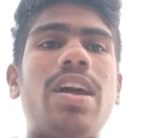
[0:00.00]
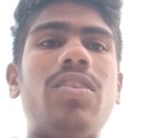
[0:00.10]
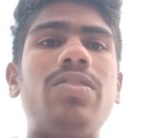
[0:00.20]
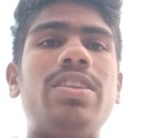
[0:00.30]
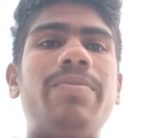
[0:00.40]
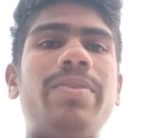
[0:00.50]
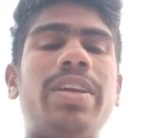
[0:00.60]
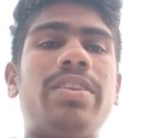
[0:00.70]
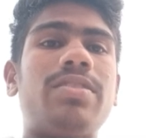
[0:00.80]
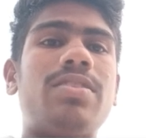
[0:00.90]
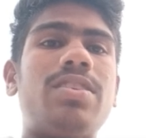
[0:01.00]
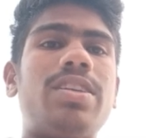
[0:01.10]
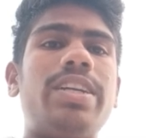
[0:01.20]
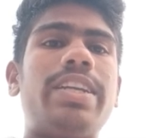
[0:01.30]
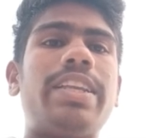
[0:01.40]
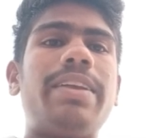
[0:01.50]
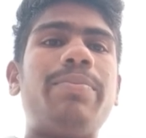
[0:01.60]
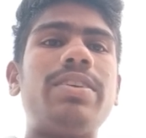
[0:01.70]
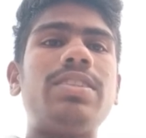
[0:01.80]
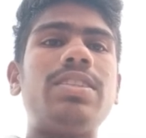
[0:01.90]
the mean. It
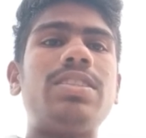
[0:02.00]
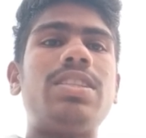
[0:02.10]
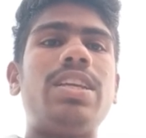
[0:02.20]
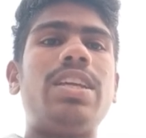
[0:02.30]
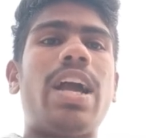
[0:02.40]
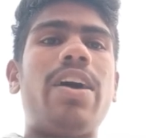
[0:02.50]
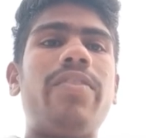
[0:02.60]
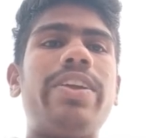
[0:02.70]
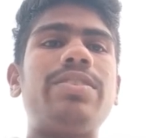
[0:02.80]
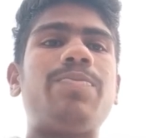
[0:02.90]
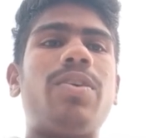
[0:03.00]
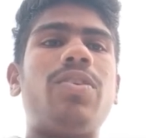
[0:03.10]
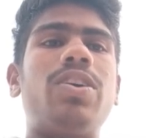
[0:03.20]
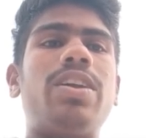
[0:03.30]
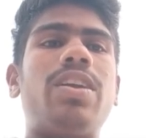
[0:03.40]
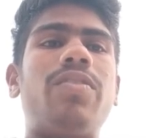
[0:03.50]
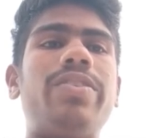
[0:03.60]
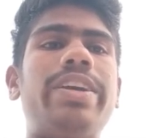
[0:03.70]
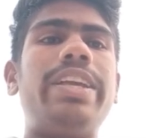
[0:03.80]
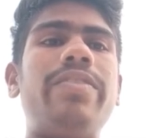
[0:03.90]
represents the average power of a
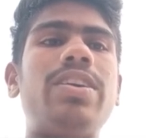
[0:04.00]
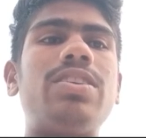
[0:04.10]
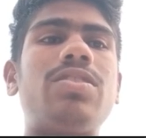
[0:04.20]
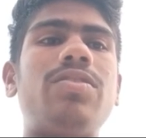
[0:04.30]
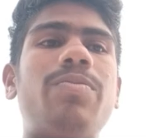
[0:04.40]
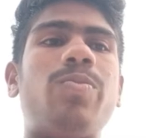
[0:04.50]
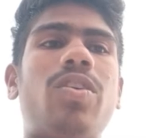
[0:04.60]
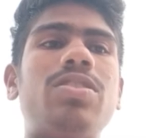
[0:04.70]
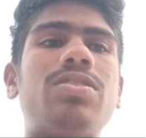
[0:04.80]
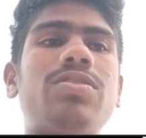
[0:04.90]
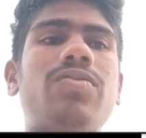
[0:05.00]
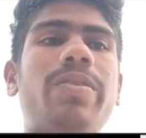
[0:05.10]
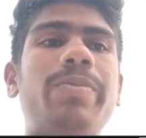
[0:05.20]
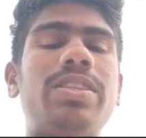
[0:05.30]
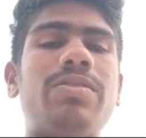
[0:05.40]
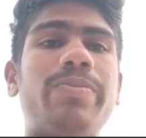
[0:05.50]
deviation of the process from its mean,